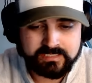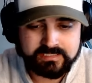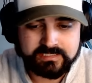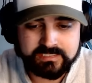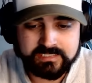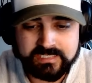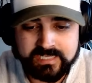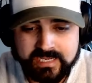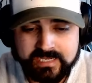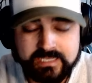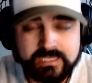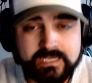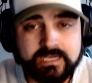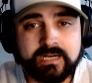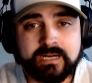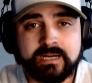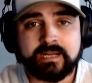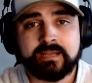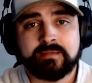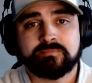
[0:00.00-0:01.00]
Today,
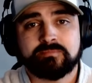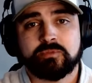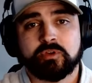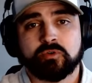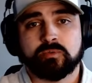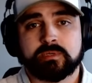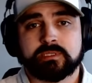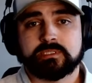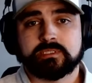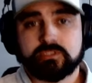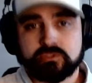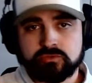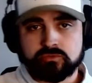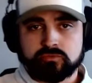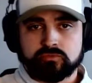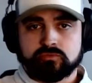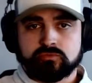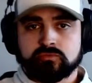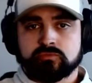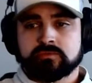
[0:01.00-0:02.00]
I'm going
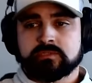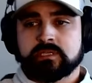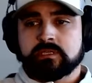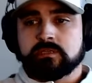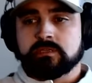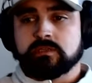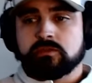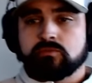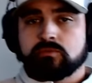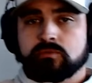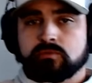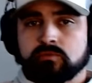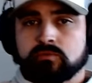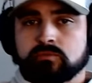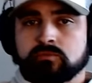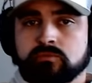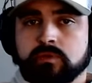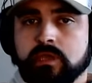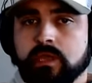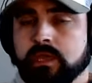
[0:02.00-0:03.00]
to take you
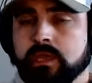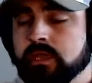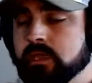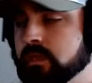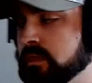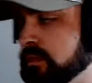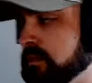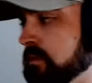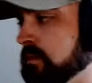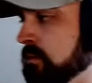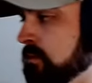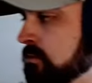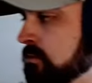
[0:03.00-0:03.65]
through a